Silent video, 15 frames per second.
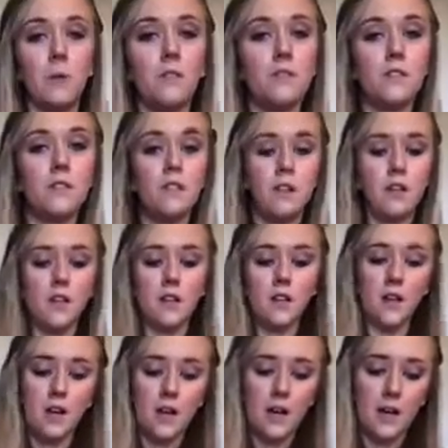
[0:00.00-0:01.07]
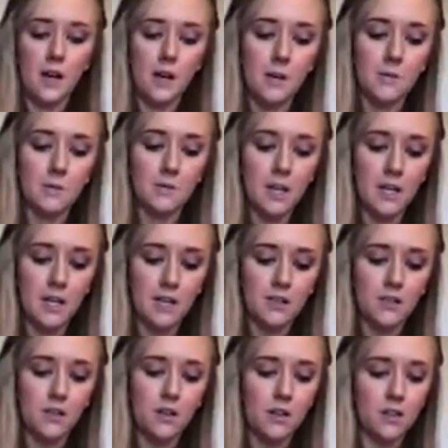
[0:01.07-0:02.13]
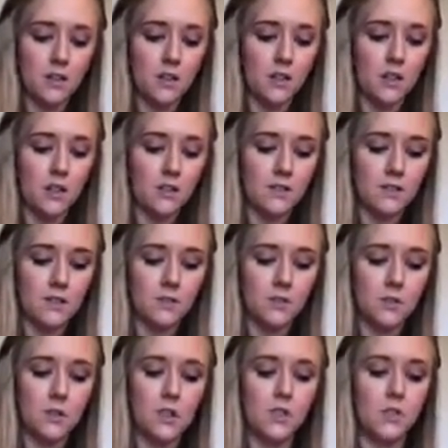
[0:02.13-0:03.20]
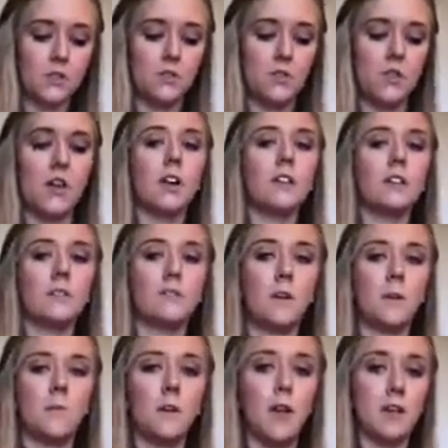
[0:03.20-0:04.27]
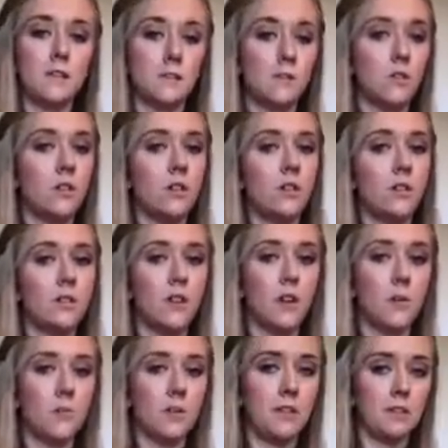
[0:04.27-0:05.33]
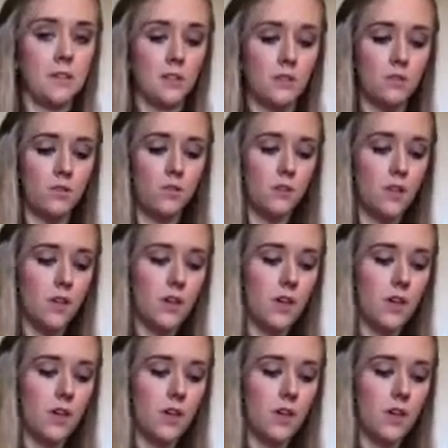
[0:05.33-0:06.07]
mils. And Connor gets Nutren Jr. It's from Nasıl. The company's Nasıl.